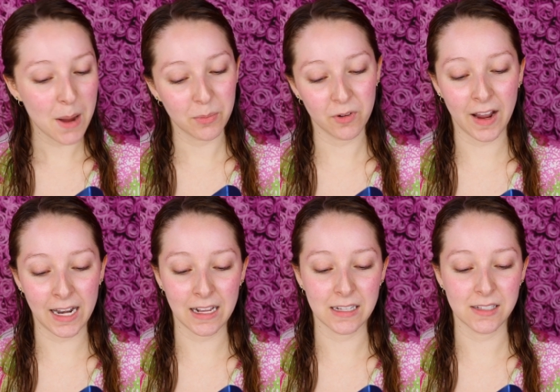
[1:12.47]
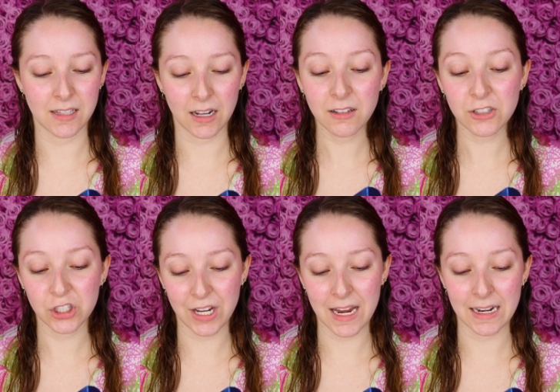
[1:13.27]
providing a subtle
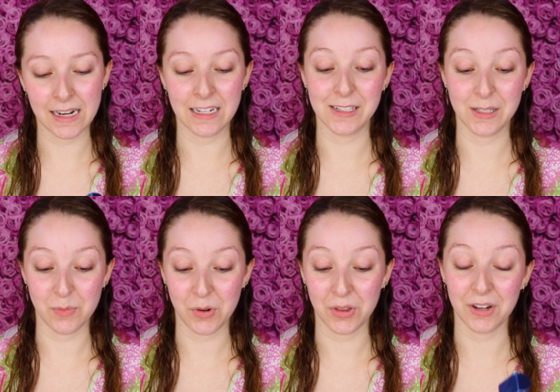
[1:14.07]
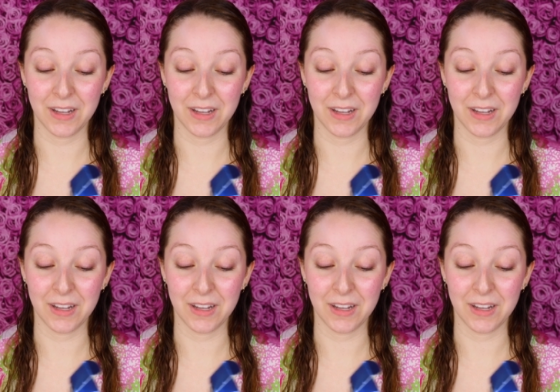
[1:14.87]
sheen and a smoother